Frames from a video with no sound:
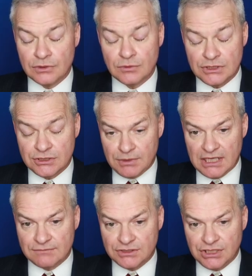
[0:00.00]
which a
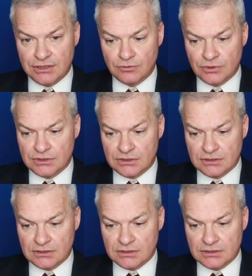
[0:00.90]
play of chin would
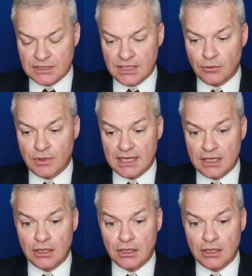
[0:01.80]
take away,